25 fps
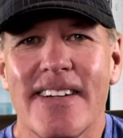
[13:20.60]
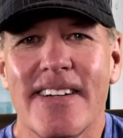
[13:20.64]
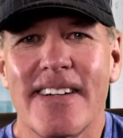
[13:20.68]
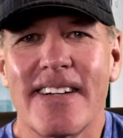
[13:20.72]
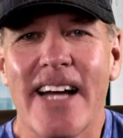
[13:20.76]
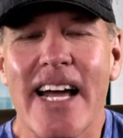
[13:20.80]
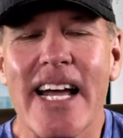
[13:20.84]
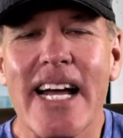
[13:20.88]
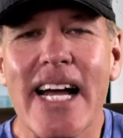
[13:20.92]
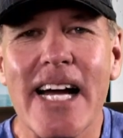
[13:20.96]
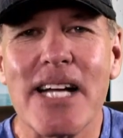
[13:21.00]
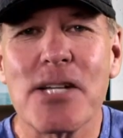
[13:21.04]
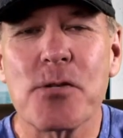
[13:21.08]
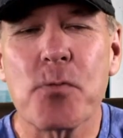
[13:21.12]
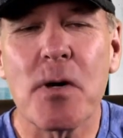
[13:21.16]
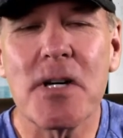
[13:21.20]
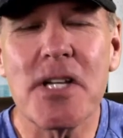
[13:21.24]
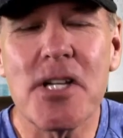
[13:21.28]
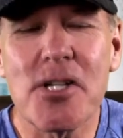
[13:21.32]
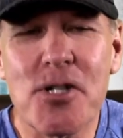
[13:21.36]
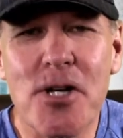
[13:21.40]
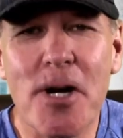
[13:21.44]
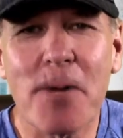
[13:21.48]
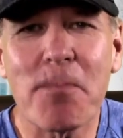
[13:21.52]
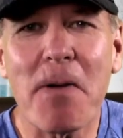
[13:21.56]
Hey guys, wanted to
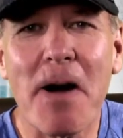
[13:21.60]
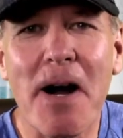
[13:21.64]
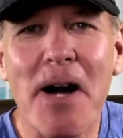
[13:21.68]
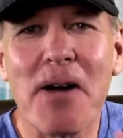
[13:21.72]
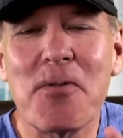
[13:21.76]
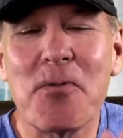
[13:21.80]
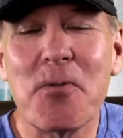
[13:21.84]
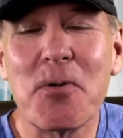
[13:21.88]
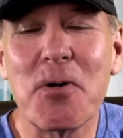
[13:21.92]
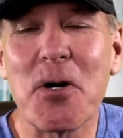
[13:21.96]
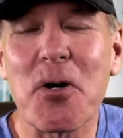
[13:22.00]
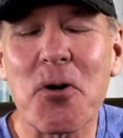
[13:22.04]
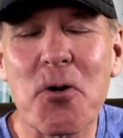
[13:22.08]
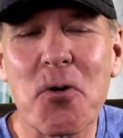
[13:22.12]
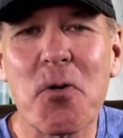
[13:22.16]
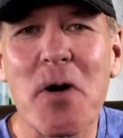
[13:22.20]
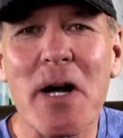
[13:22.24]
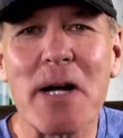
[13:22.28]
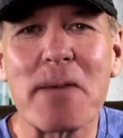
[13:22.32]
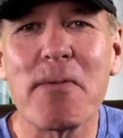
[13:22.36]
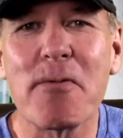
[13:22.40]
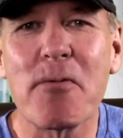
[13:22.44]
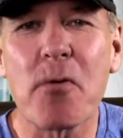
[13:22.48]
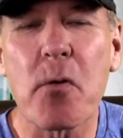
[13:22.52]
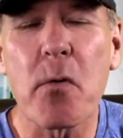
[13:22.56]
jump on real quick
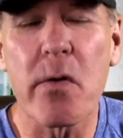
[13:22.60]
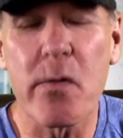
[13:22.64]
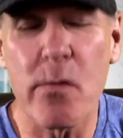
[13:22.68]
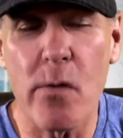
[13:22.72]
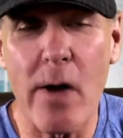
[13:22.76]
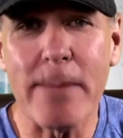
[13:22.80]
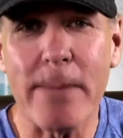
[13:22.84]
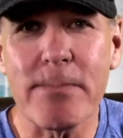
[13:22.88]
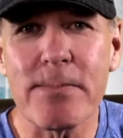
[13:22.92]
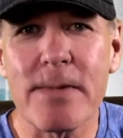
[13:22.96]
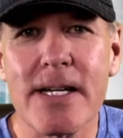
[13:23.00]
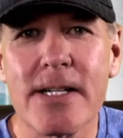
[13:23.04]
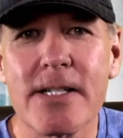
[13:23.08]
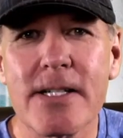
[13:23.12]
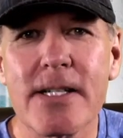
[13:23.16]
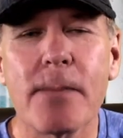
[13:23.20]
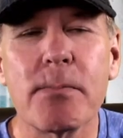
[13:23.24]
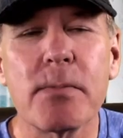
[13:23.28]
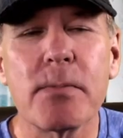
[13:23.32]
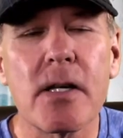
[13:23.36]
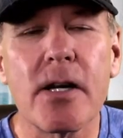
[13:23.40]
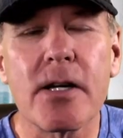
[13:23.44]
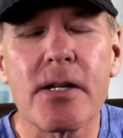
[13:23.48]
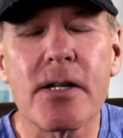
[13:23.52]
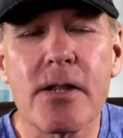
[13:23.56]
before we wrap things up.
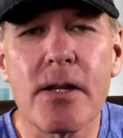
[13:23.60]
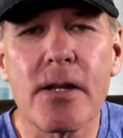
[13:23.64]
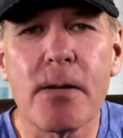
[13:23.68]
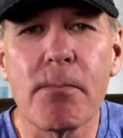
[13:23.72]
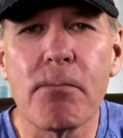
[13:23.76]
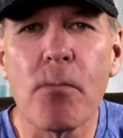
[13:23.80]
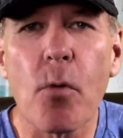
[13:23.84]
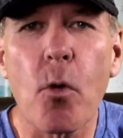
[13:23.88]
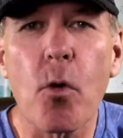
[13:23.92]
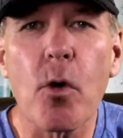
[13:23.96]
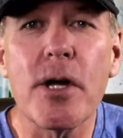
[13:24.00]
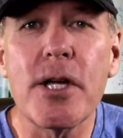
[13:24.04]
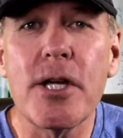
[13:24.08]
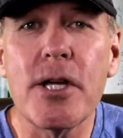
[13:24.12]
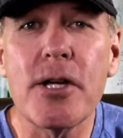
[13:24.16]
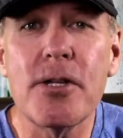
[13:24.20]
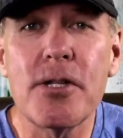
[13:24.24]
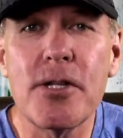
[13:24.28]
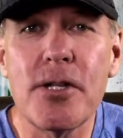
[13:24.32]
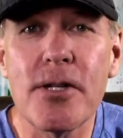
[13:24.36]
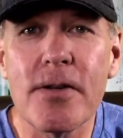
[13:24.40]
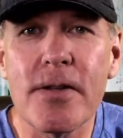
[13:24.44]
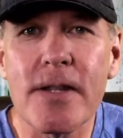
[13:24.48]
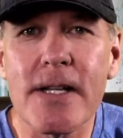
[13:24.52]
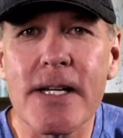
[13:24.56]
Look, the more you
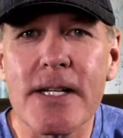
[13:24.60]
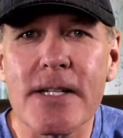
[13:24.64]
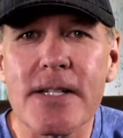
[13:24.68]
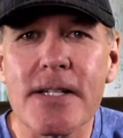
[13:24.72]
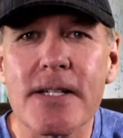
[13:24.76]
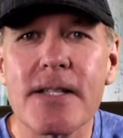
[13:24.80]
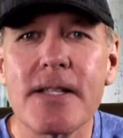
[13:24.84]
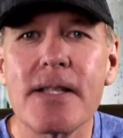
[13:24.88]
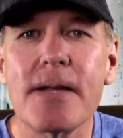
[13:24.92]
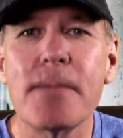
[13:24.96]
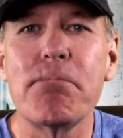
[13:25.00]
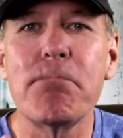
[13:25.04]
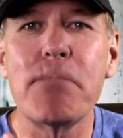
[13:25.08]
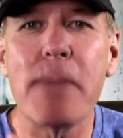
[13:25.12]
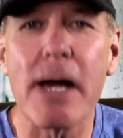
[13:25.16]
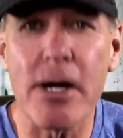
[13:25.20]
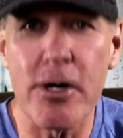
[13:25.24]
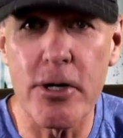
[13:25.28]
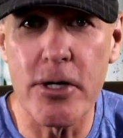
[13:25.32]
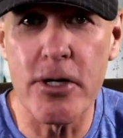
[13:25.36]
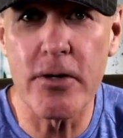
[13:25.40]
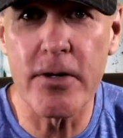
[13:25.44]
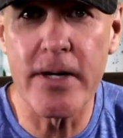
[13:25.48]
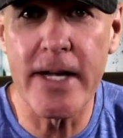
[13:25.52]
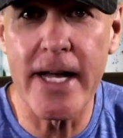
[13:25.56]
do this, the better
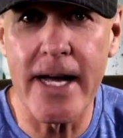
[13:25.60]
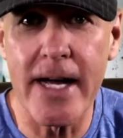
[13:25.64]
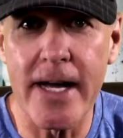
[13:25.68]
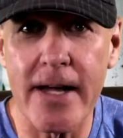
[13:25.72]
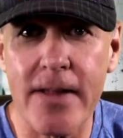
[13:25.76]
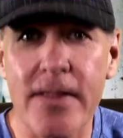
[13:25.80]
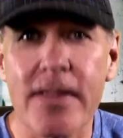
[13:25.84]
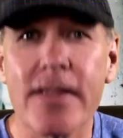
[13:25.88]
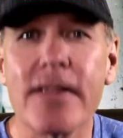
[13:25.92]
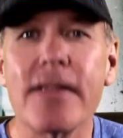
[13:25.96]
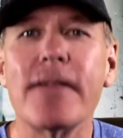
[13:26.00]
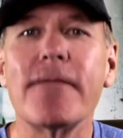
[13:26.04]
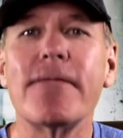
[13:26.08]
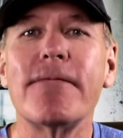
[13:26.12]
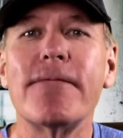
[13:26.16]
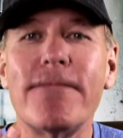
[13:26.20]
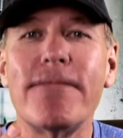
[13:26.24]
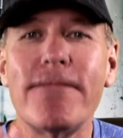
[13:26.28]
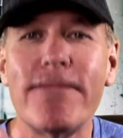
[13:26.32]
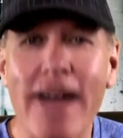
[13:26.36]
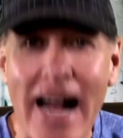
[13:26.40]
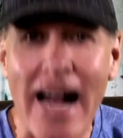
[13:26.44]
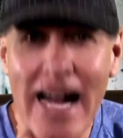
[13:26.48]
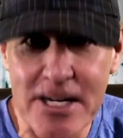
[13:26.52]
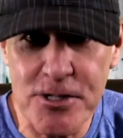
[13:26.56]
you'll get, the
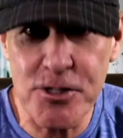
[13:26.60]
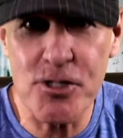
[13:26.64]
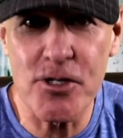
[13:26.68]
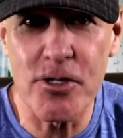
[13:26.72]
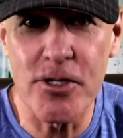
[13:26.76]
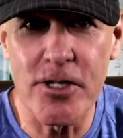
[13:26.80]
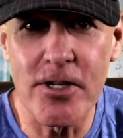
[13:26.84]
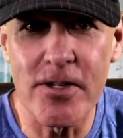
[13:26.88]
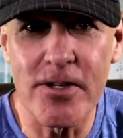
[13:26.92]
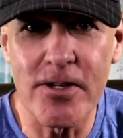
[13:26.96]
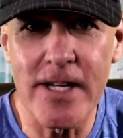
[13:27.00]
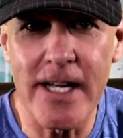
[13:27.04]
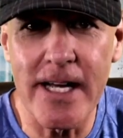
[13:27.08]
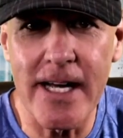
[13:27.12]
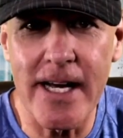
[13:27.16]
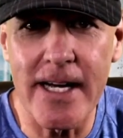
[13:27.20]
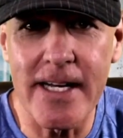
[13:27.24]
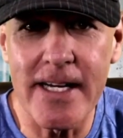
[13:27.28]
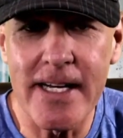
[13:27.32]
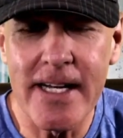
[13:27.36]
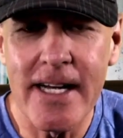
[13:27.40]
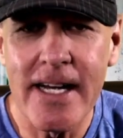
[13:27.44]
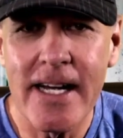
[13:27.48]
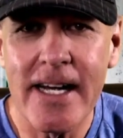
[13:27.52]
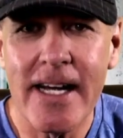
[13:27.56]
faster you'll get
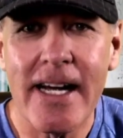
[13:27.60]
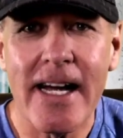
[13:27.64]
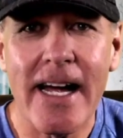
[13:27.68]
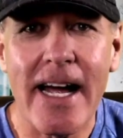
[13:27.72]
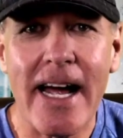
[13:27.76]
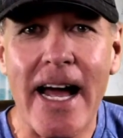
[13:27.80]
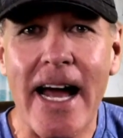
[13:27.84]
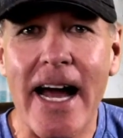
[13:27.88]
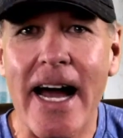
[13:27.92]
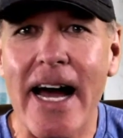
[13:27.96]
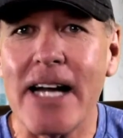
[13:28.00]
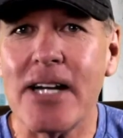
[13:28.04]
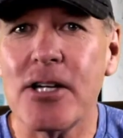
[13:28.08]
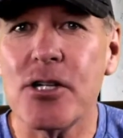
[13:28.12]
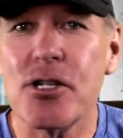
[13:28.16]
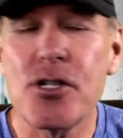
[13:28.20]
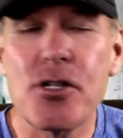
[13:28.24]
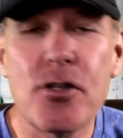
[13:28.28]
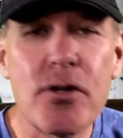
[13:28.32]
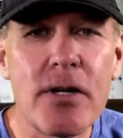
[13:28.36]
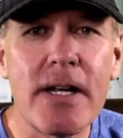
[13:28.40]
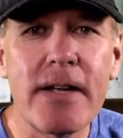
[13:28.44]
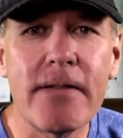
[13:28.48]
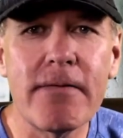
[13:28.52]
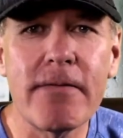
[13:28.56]
at
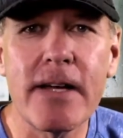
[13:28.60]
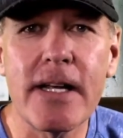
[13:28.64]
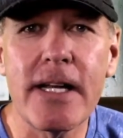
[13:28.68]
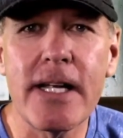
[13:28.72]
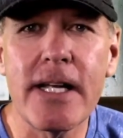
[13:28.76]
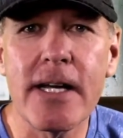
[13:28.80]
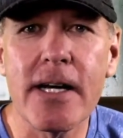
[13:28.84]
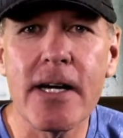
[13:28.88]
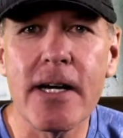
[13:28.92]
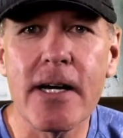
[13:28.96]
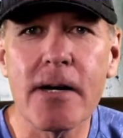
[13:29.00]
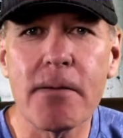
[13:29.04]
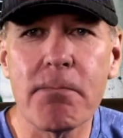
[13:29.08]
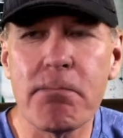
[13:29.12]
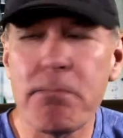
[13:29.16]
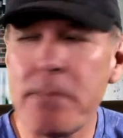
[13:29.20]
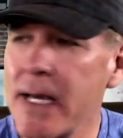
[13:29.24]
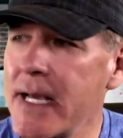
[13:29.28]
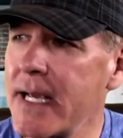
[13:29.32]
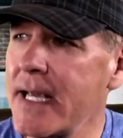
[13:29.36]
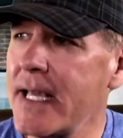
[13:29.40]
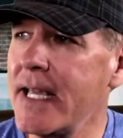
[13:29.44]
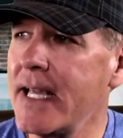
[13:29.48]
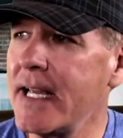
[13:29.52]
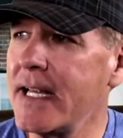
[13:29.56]
shooting video,
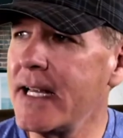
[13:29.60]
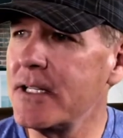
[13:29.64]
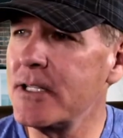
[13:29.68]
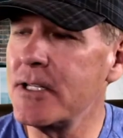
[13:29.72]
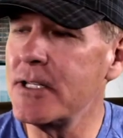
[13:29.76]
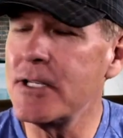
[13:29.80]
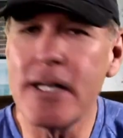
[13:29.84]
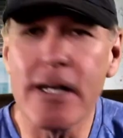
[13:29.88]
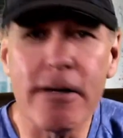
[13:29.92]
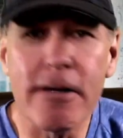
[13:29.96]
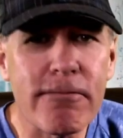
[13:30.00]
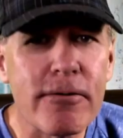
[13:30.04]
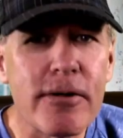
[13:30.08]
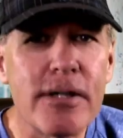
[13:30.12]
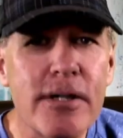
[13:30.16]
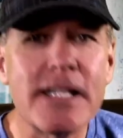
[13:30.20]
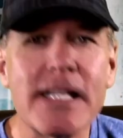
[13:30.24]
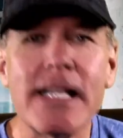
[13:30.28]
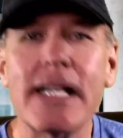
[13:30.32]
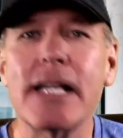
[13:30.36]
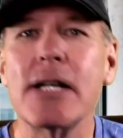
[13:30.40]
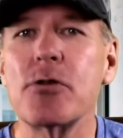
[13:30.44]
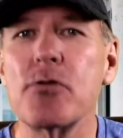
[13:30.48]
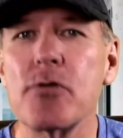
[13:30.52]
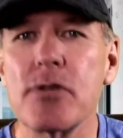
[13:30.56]
picking different
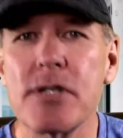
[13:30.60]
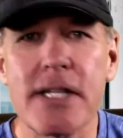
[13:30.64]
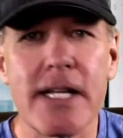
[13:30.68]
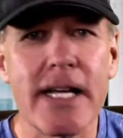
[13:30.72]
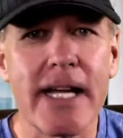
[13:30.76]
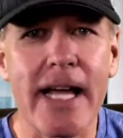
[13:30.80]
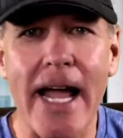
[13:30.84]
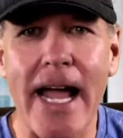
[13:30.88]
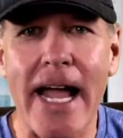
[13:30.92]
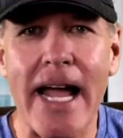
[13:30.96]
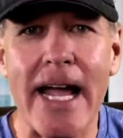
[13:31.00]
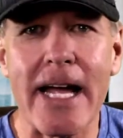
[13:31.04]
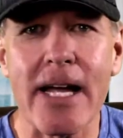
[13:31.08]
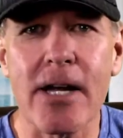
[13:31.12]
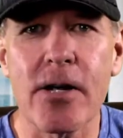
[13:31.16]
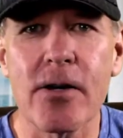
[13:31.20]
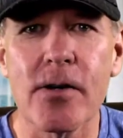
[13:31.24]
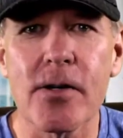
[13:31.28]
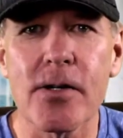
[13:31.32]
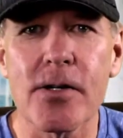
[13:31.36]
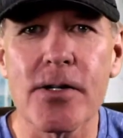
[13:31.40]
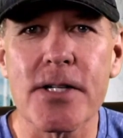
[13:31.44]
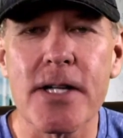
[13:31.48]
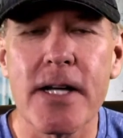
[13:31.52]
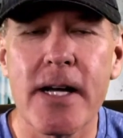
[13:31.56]
interesting
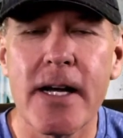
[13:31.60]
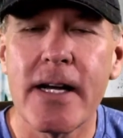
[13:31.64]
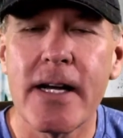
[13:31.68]
angles.